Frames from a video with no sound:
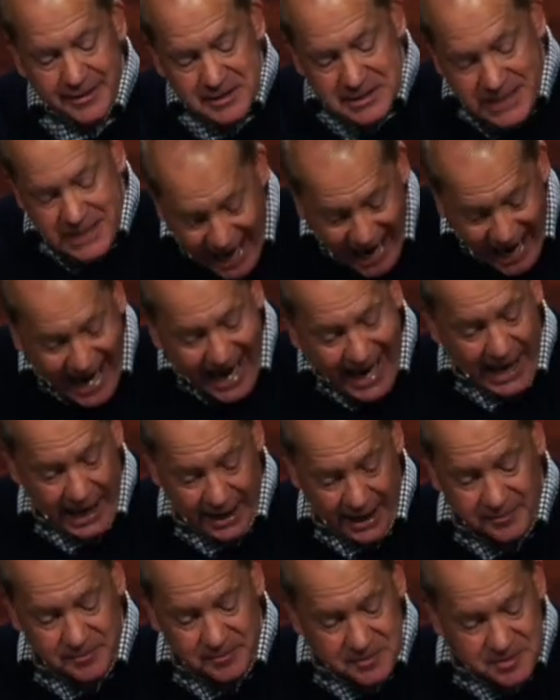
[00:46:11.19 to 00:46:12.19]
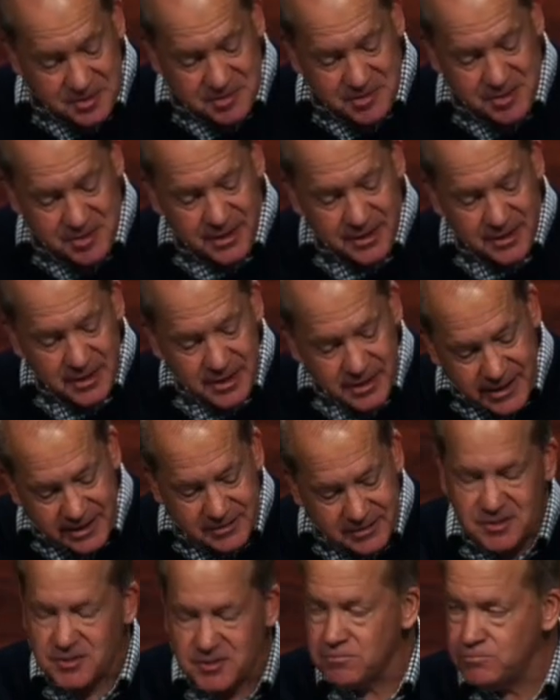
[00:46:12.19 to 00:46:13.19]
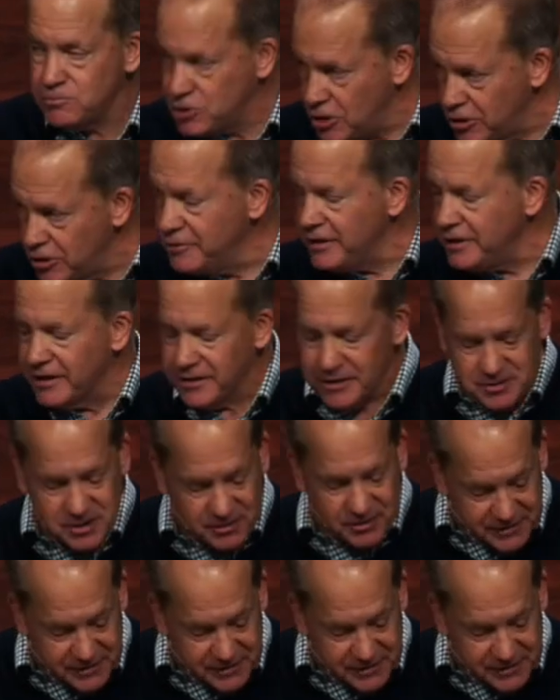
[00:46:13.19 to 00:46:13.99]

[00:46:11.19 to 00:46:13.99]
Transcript: times, that's 2 years,